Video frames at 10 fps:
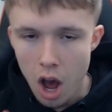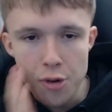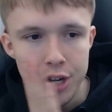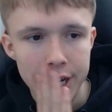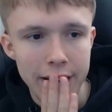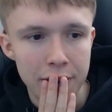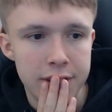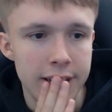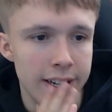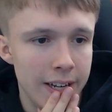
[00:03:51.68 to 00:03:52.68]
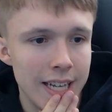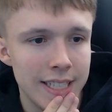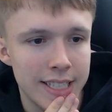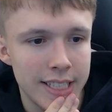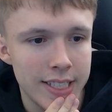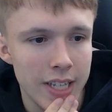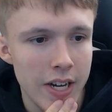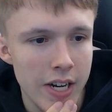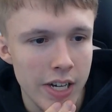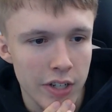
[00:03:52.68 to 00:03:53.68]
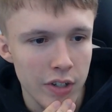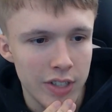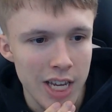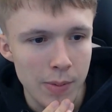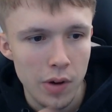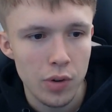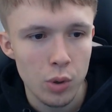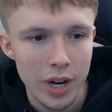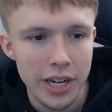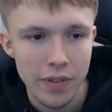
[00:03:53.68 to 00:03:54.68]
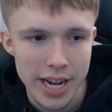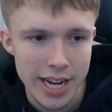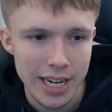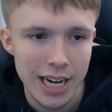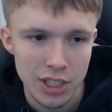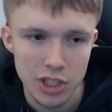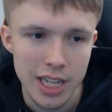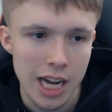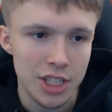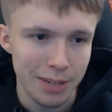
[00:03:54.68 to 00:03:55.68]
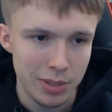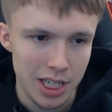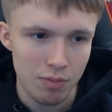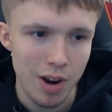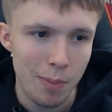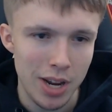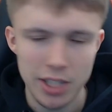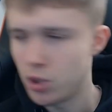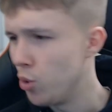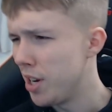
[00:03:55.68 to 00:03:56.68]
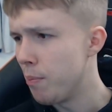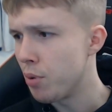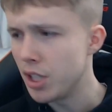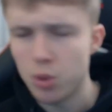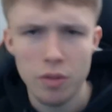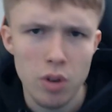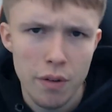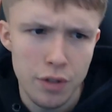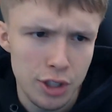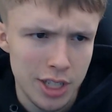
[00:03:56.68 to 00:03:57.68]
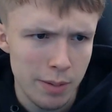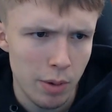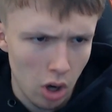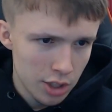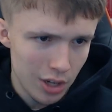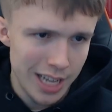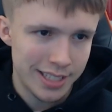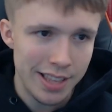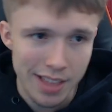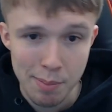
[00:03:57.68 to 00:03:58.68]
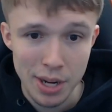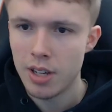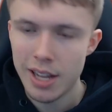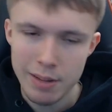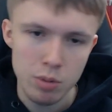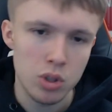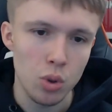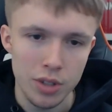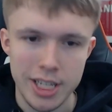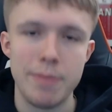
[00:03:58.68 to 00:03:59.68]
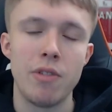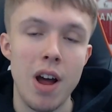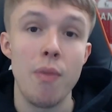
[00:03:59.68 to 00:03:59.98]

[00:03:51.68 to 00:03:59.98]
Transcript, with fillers: Okie dokie, let's, so team overall rating of 80, let's just get our Champions League rare players sorted. I'm pretty sure I've got a few still in my club, but let's get them in, and then we'll sort the team around